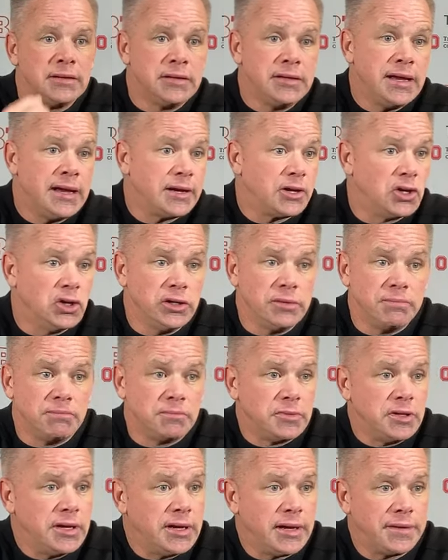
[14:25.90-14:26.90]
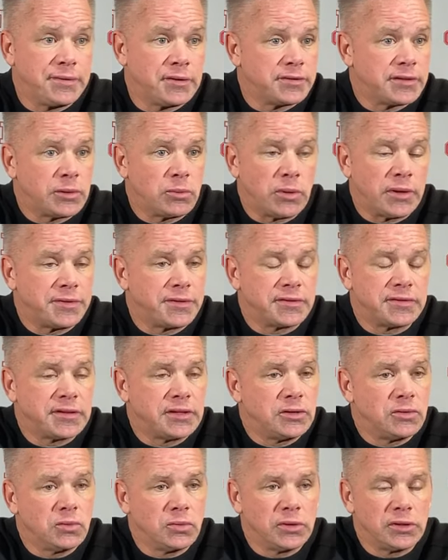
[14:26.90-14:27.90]
Yeah, good. Yeah, I thought they
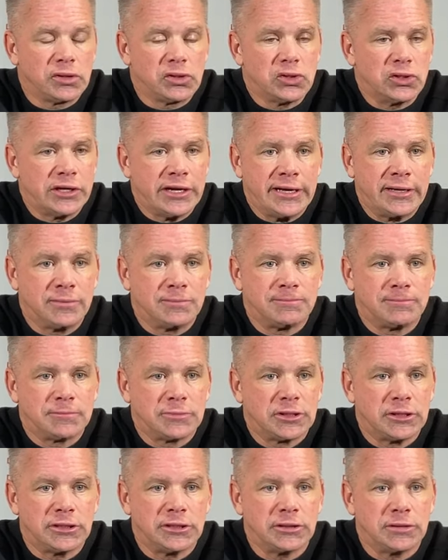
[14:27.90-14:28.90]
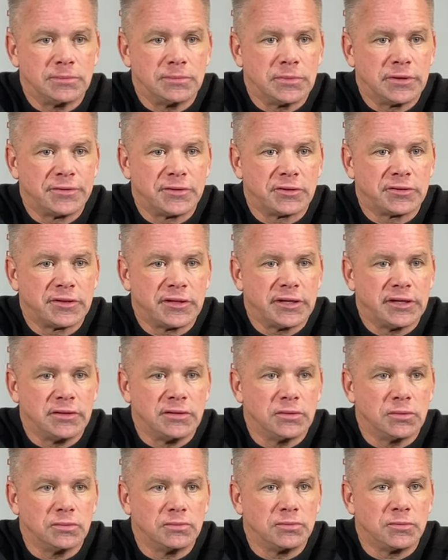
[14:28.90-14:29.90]
did really good, Adam. I thought they had
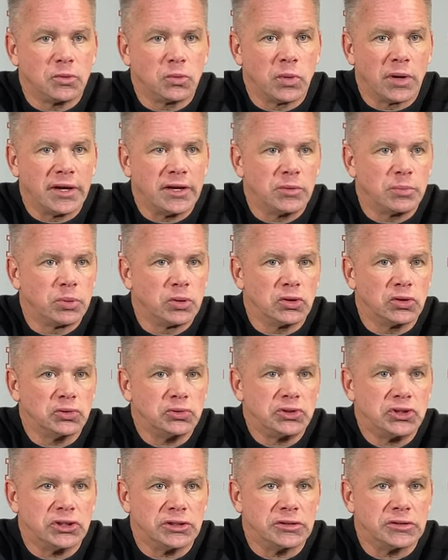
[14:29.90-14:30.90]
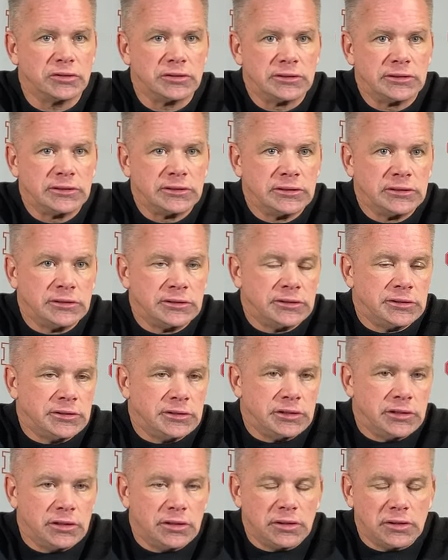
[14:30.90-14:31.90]
the right approach. And,
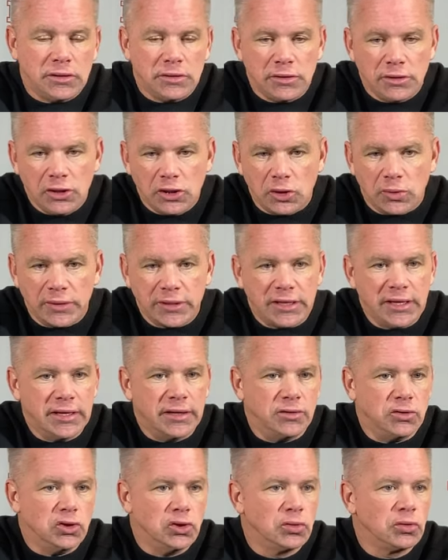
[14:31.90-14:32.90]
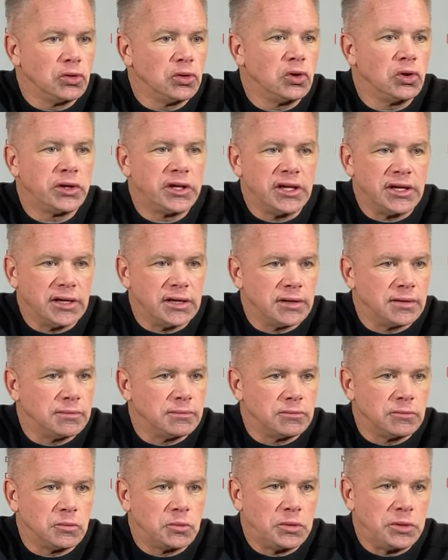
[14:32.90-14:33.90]
again, you're looking at
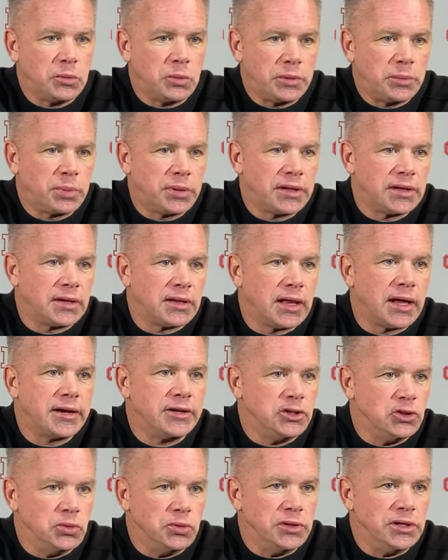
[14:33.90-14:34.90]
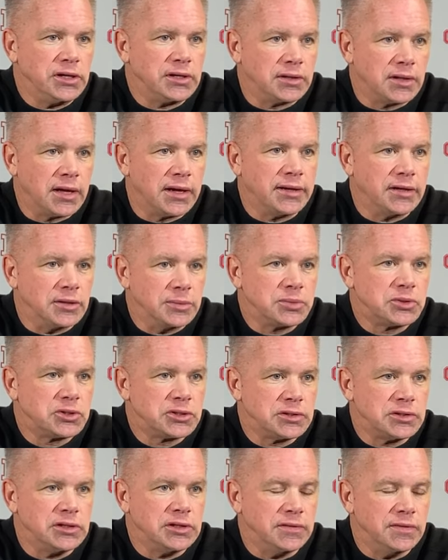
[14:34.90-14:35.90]
we played a lot of unique lineups
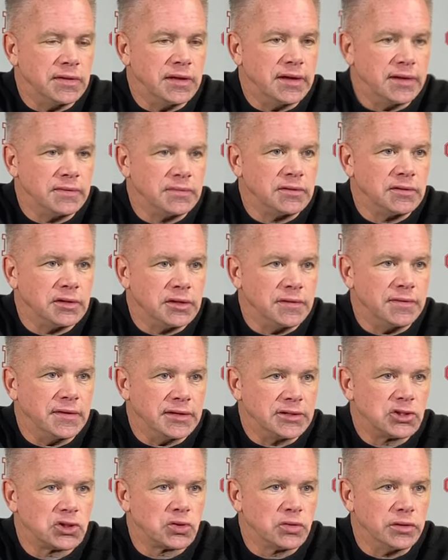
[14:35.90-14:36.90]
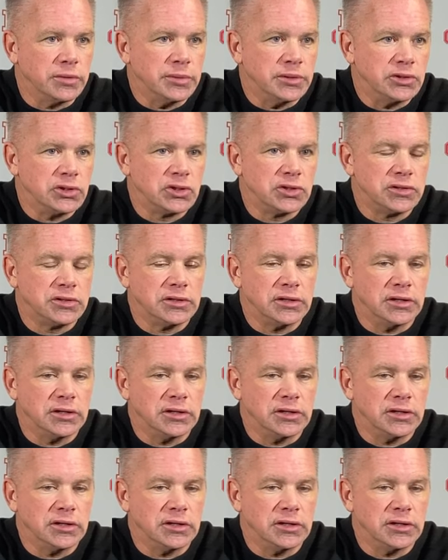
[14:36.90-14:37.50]
in that scrimmage,